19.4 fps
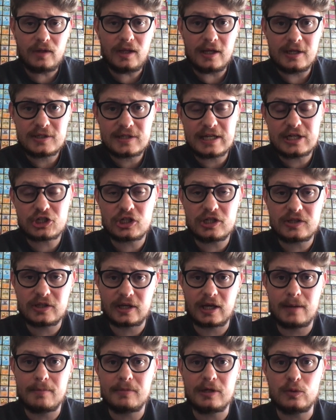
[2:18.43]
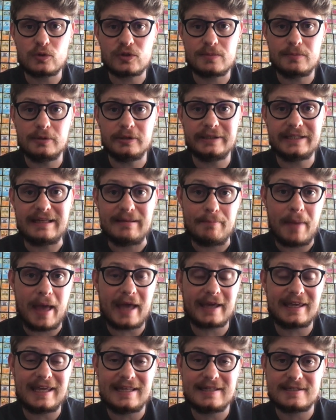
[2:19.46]
Essentially, the company was building
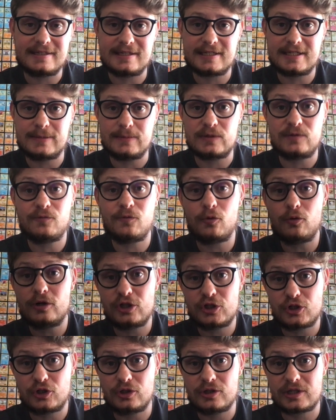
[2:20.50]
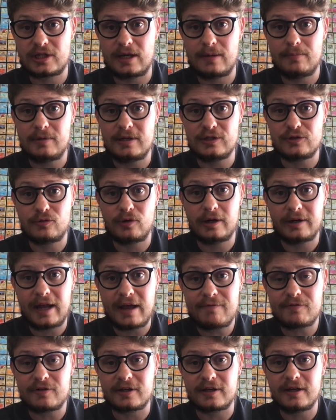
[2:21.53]
back end systems for insurance companies around
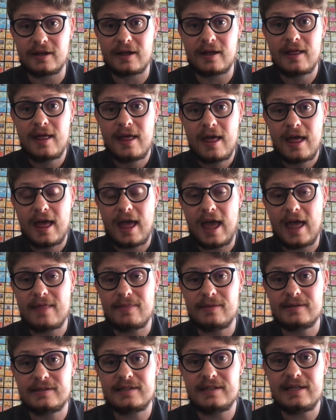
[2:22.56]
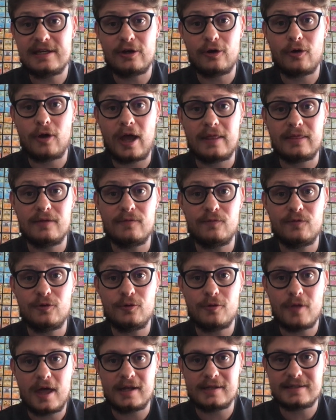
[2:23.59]
Africa, and the CEO had the
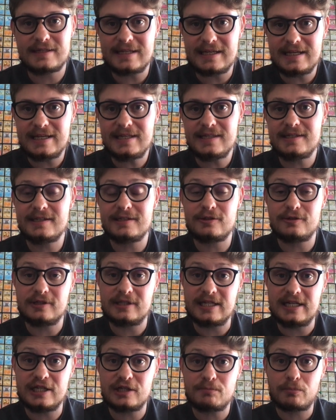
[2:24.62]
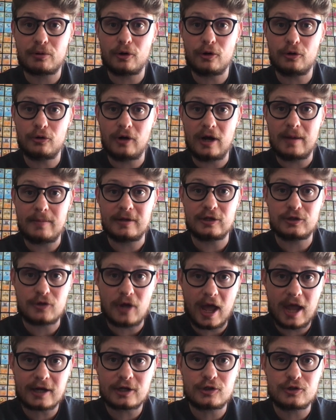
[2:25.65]
view that it's easier to teach programming
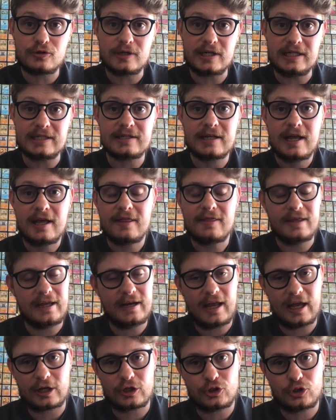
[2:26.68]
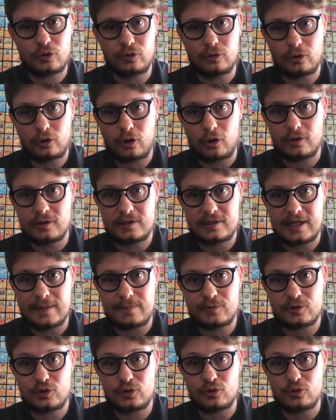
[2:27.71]
to actuaries than actuarial
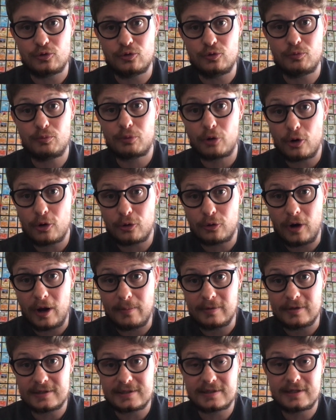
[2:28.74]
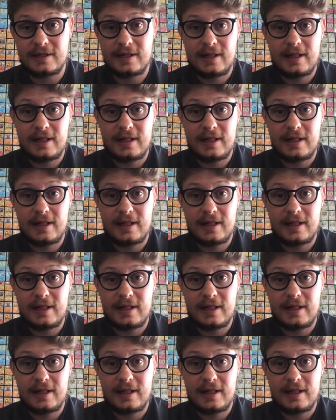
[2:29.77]
concepts to programmers.